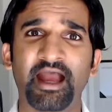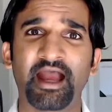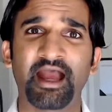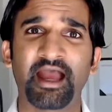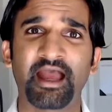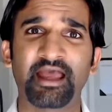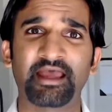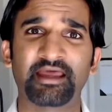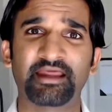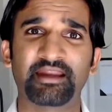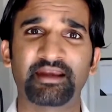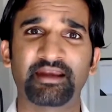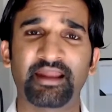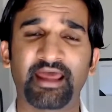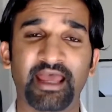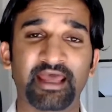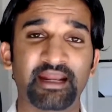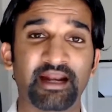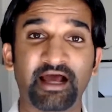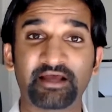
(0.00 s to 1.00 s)
And
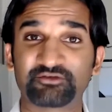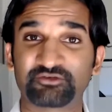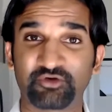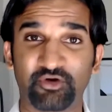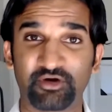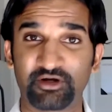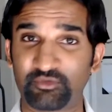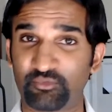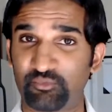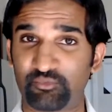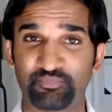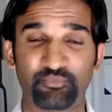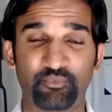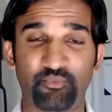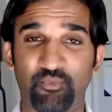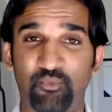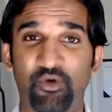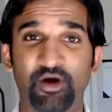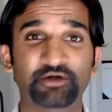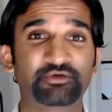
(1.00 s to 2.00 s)
I started
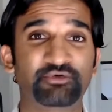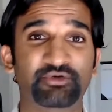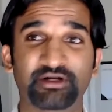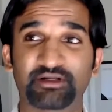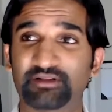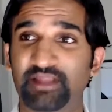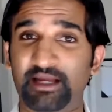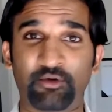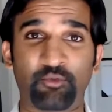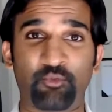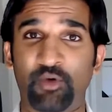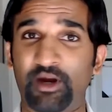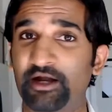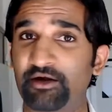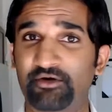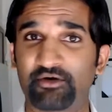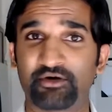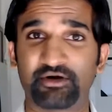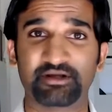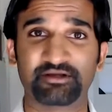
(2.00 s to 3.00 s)
wondering, like,
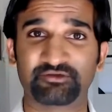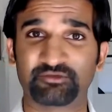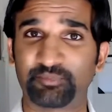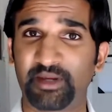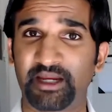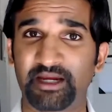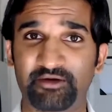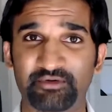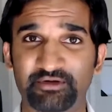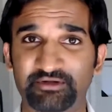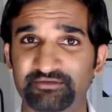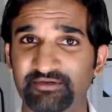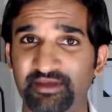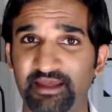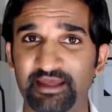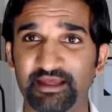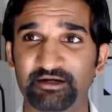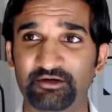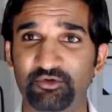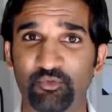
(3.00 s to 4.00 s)
where are his parents
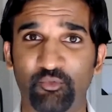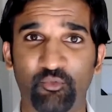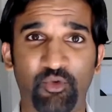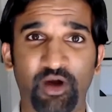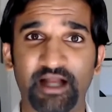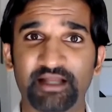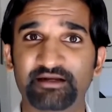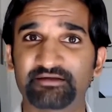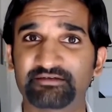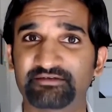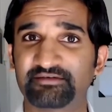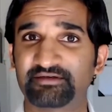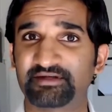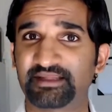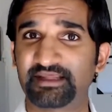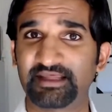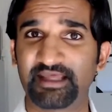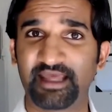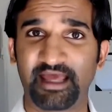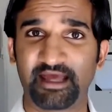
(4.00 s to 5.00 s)
at? Why doesn't
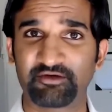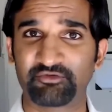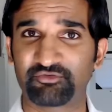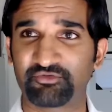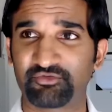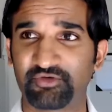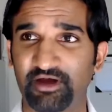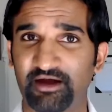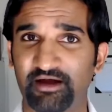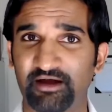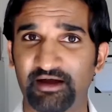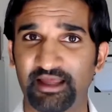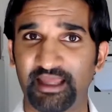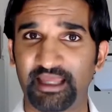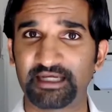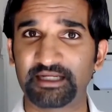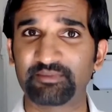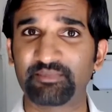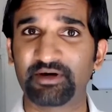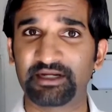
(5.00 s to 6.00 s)
he have
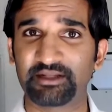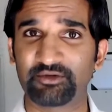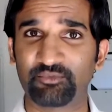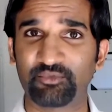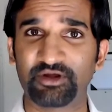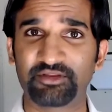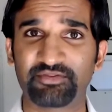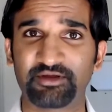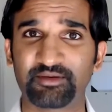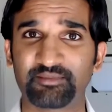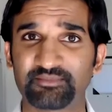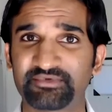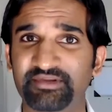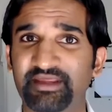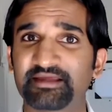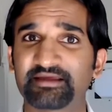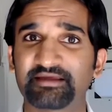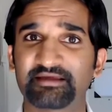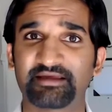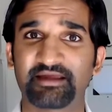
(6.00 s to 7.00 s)
anybody with him
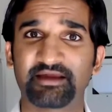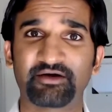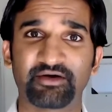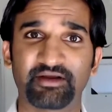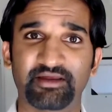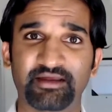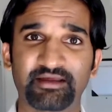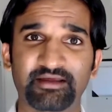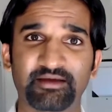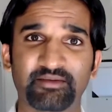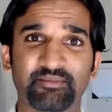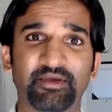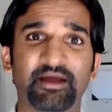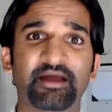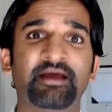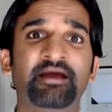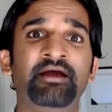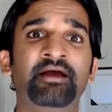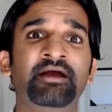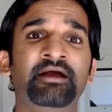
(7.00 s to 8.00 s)
taking care of him?
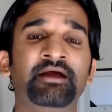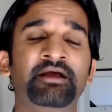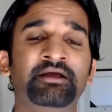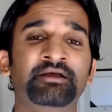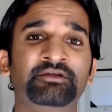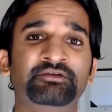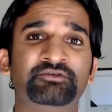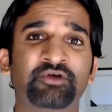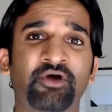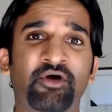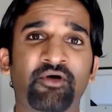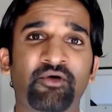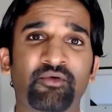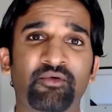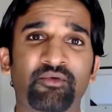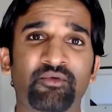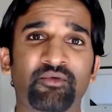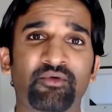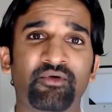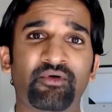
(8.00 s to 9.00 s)

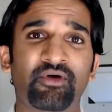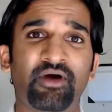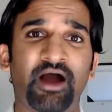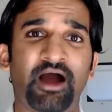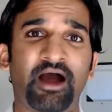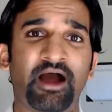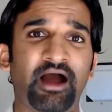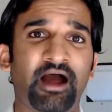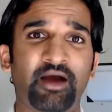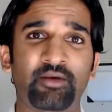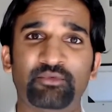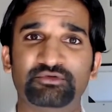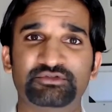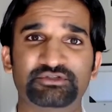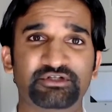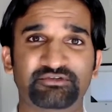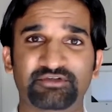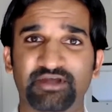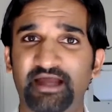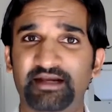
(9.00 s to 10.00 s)
So I was
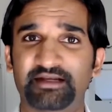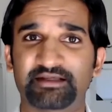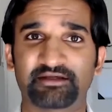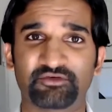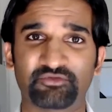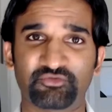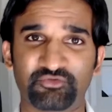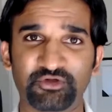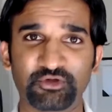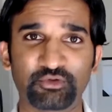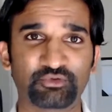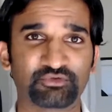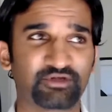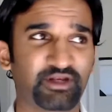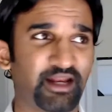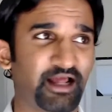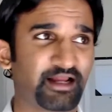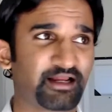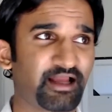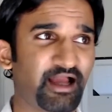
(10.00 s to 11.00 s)
just kind of confused,
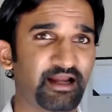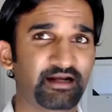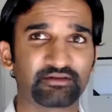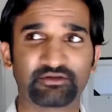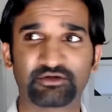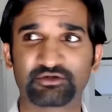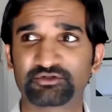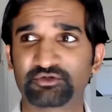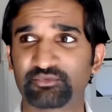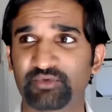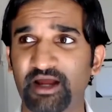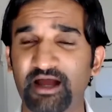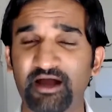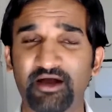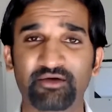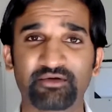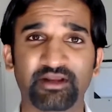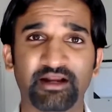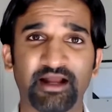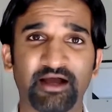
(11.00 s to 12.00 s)
and I kind of looked
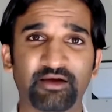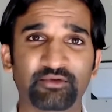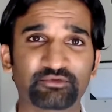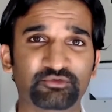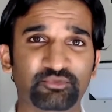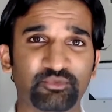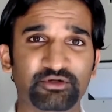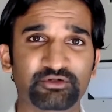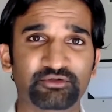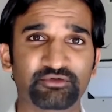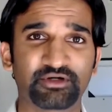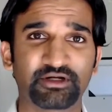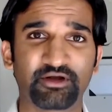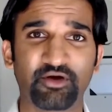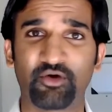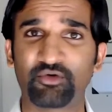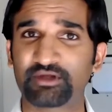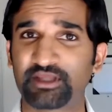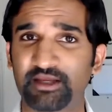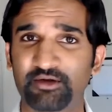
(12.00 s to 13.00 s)
around and I was wondering,
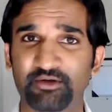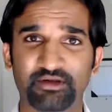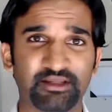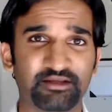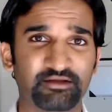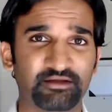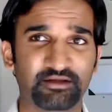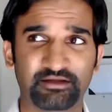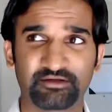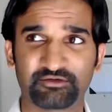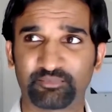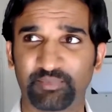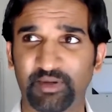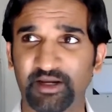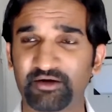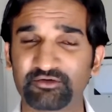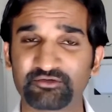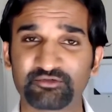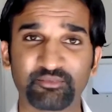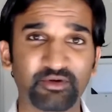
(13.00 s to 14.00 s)
okay, his
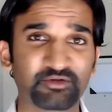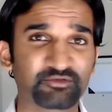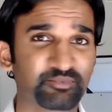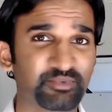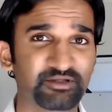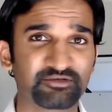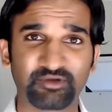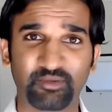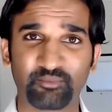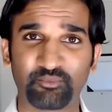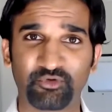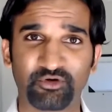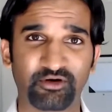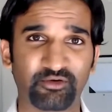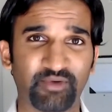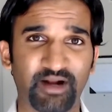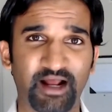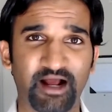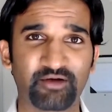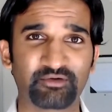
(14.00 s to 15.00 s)
parents must be somewhere
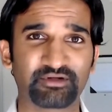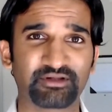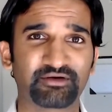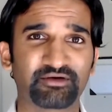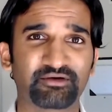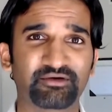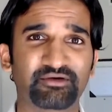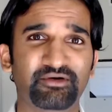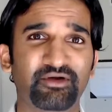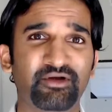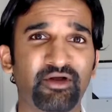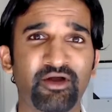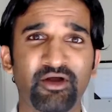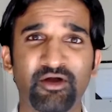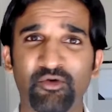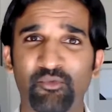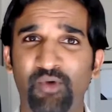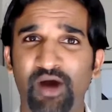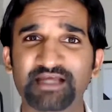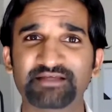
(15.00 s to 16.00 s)
around here.
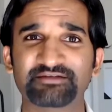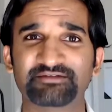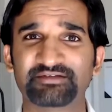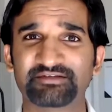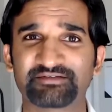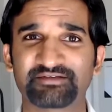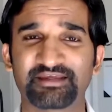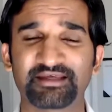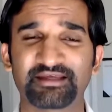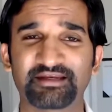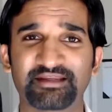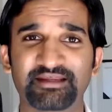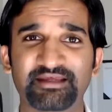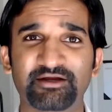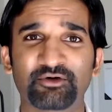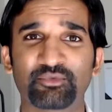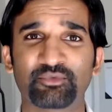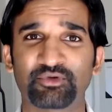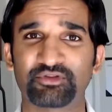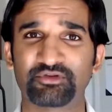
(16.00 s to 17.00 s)
Why is this kid
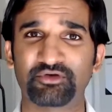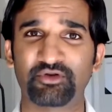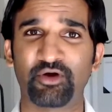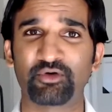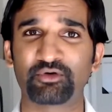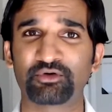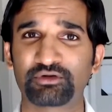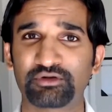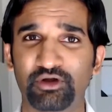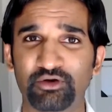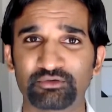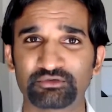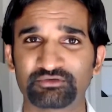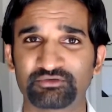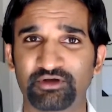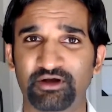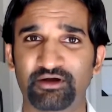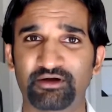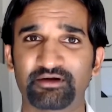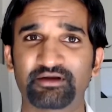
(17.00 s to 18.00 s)
here with no clothes
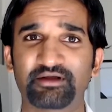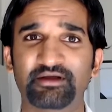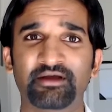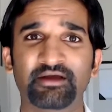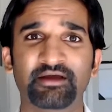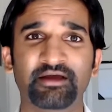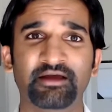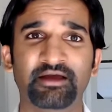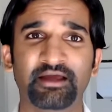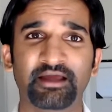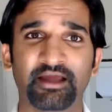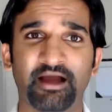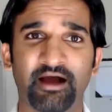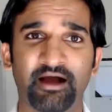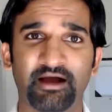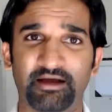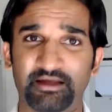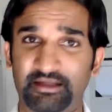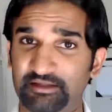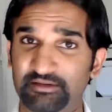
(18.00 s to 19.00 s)
on
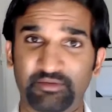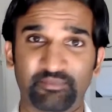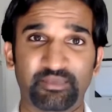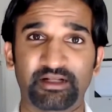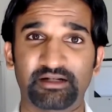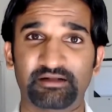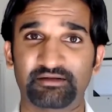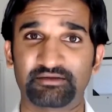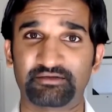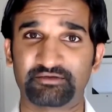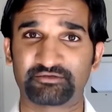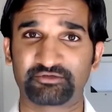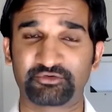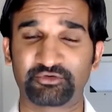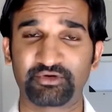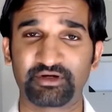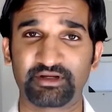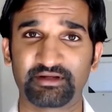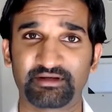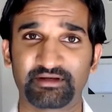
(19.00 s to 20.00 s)
in the middle of the
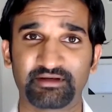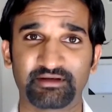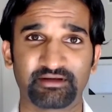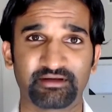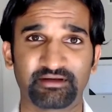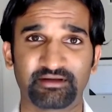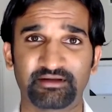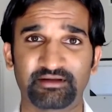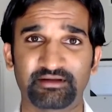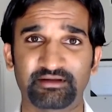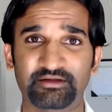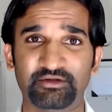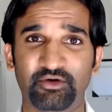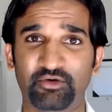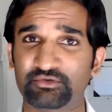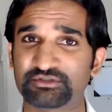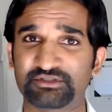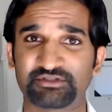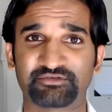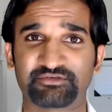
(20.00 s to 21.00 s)
street,
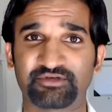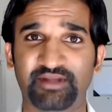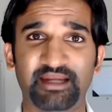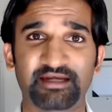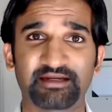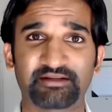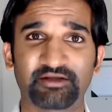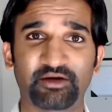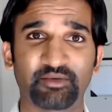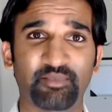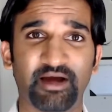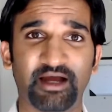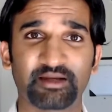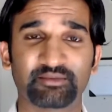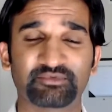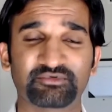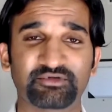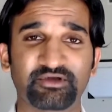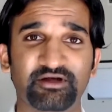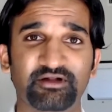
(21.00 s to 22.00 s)
just standing there by
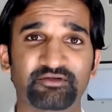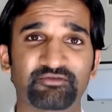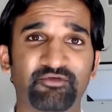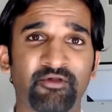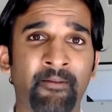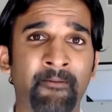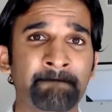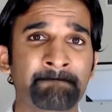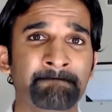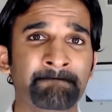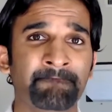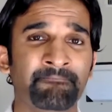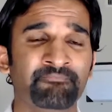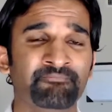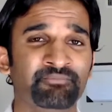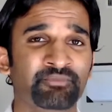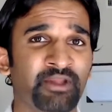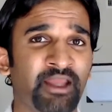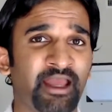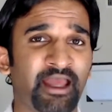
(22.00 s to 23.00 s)
himself?
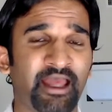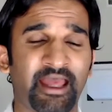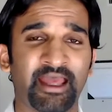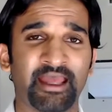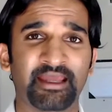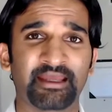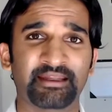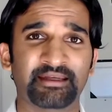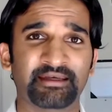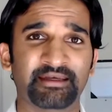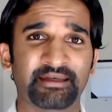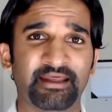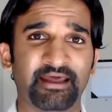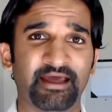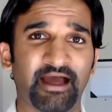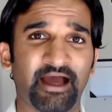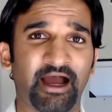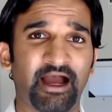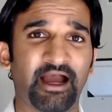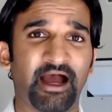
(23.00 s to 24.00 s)
And
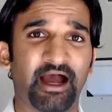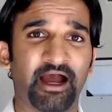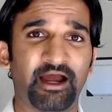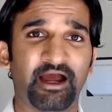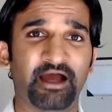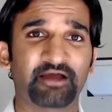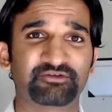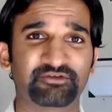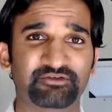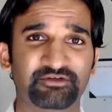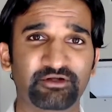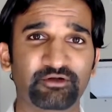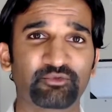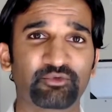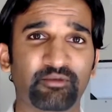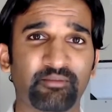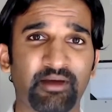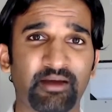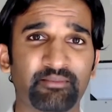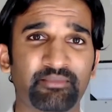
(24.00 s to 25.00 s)
I still
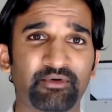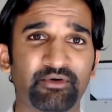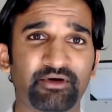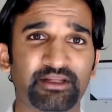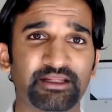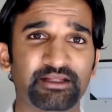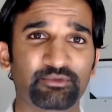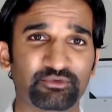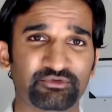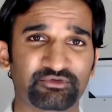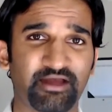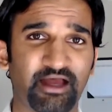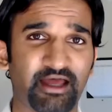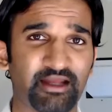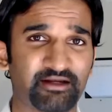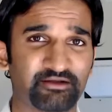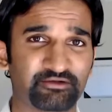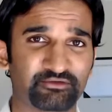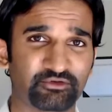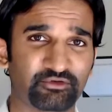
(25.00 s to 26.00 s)
remember he was
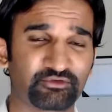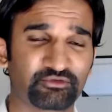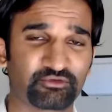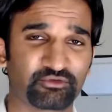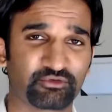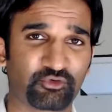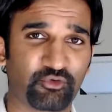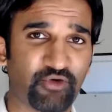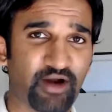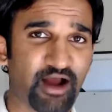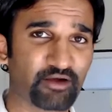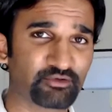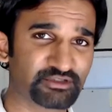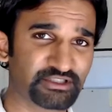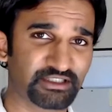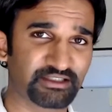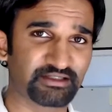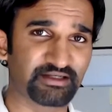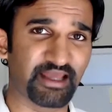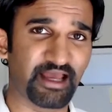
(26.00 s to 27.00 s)
kind of
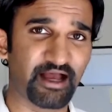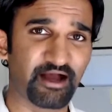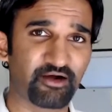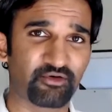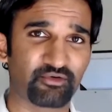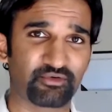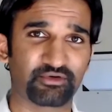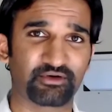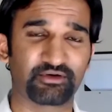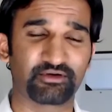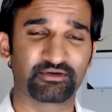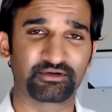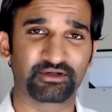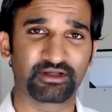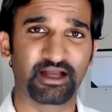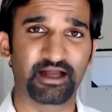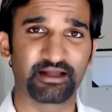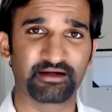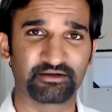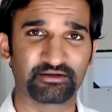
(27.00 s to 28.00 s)
crouching down,
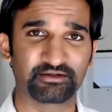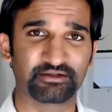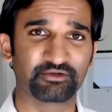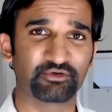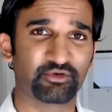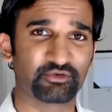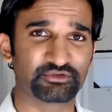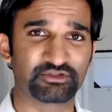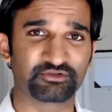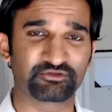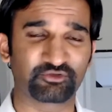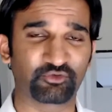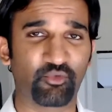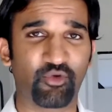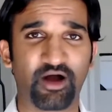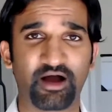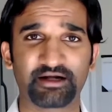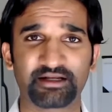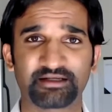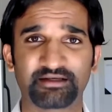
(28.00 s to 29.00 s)
kind of, just
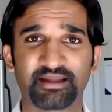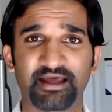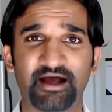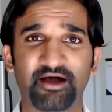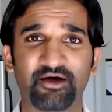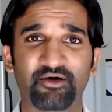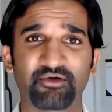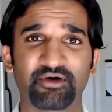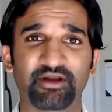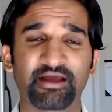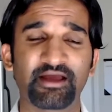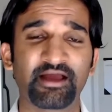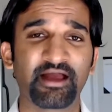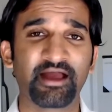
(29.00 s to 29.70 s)
squatting down.